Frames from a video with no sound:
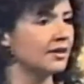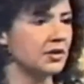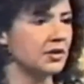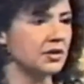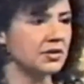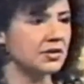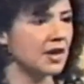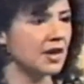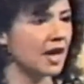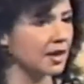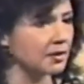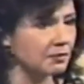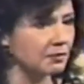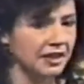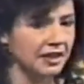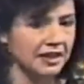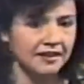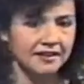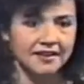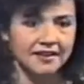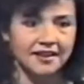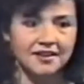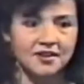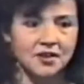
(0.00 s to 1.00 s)
does not
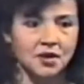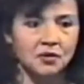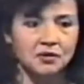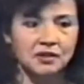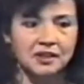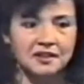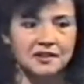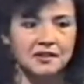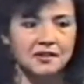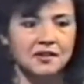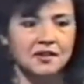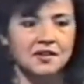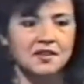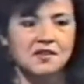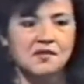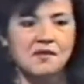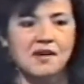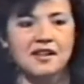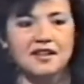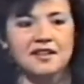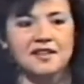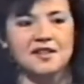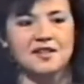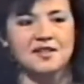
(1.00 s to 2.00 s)
mean that only the good
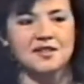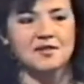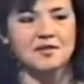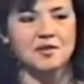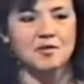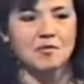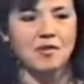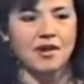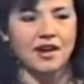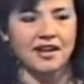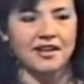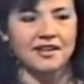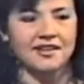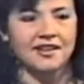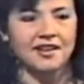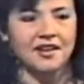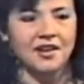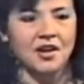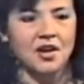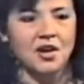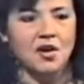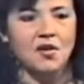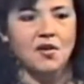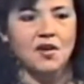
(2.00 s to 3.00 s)
qualities of the
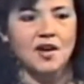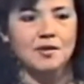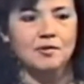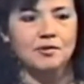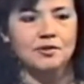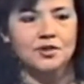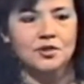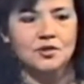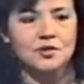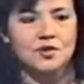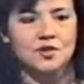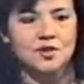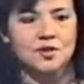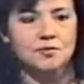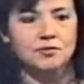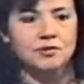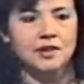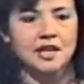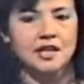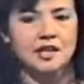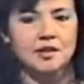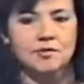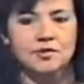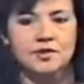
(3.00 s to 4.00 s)
mind are able to
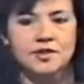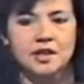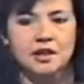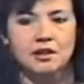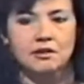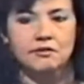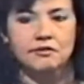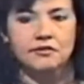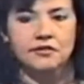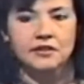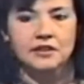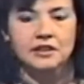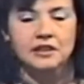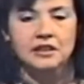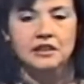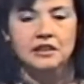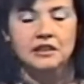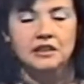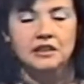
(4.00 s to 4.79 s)
display themselves.